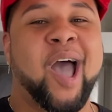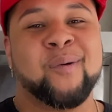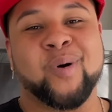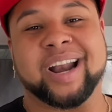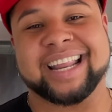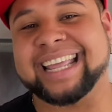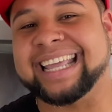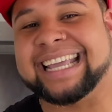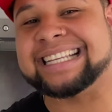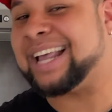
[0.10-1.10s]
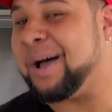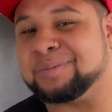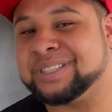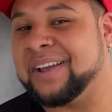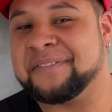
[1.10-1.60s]
What is up,
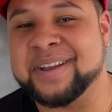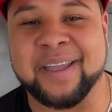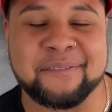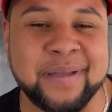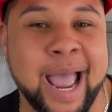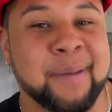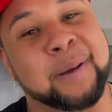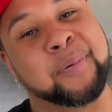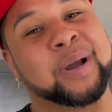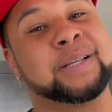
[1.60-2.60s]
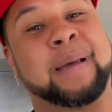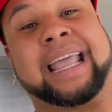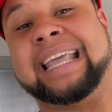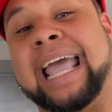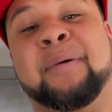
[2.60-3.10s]
Chef Nate fam? Your boy is back
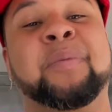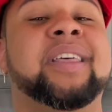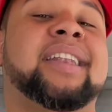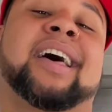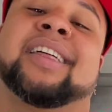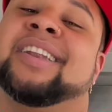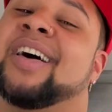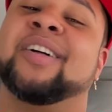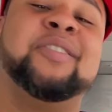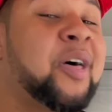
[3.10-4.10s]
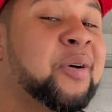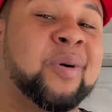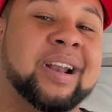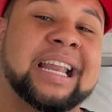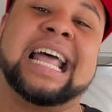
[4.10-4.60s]
again with another
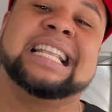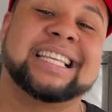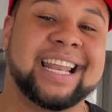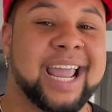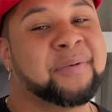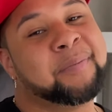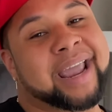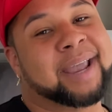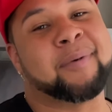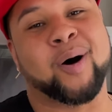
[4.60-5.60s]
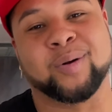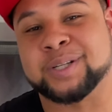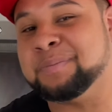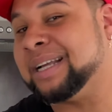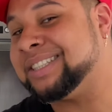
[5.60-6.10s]
one. Today we're making my
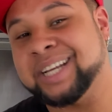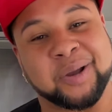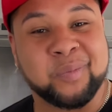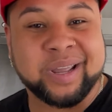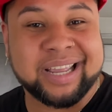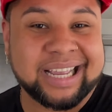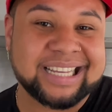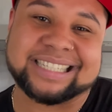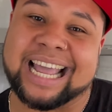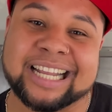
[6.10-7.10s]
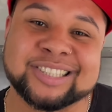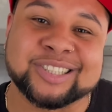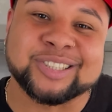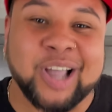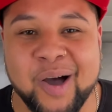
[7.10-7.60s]
ultimate chicken wings. Let's
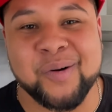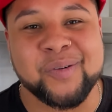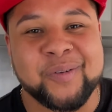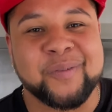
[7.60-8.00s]
go!